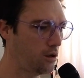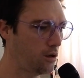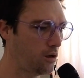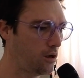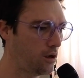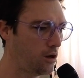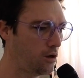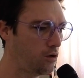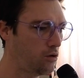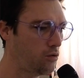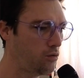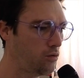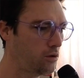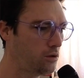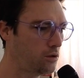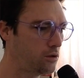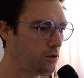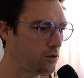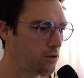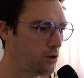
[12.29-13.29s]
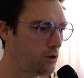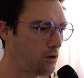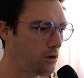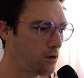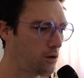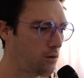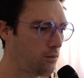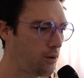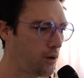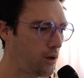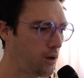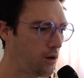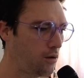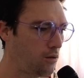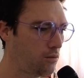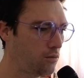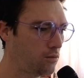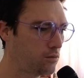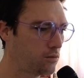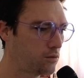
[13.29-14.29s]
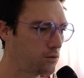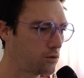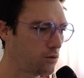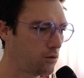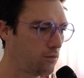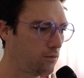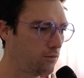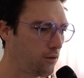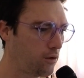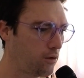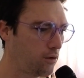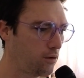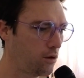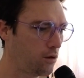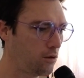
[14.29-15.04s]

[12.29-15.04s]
a new one to talk about sort of the